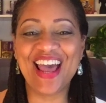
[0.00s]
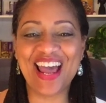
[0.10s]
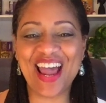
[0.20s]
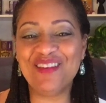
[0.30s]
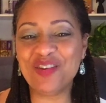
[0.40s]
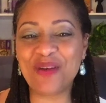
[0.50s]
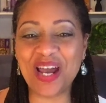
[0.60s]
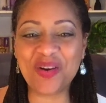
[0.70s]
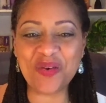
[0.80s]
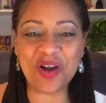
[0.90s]
Hey
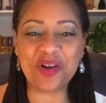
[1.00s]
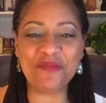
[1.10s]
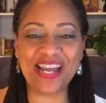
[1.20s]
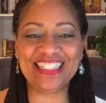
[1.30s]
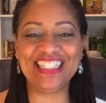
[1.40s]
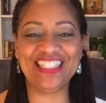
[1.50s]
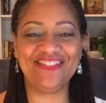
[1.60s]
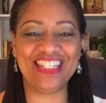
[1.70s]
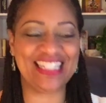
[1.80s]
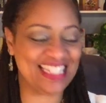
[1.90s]
everybody, welcome back to
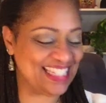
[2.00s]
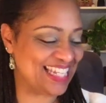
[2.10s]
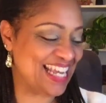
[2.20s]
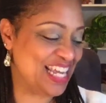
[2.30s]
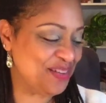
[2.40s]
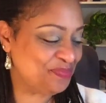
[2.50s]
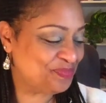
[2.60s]
Javista Zen.